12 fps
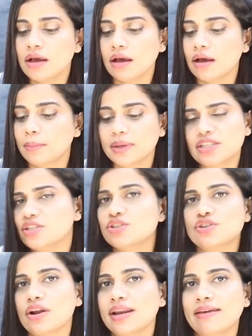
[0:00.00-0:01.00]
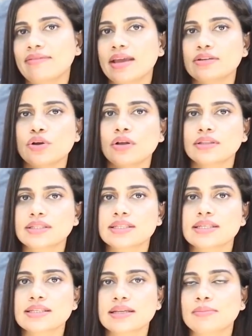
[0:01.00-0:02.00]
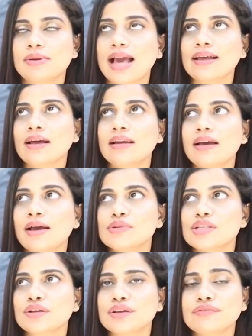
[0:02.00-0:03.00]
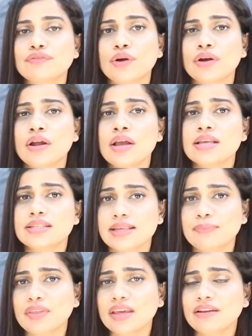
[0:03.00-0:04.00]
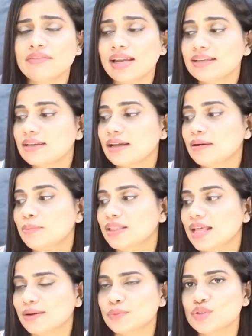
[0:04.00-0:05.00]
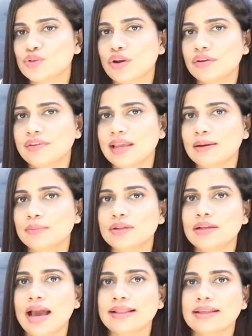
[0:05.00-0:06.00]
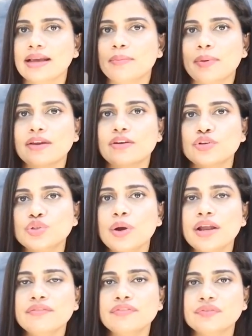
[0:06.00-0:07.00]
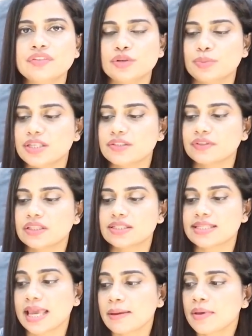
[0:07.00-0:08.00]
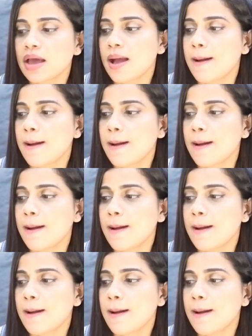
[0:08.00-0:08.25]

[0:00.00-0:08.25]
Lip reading: But it is not heavy at all. This is in a black color. I was looking for something in a white color, but that was not available. I think I paid around 250 rupees for the same.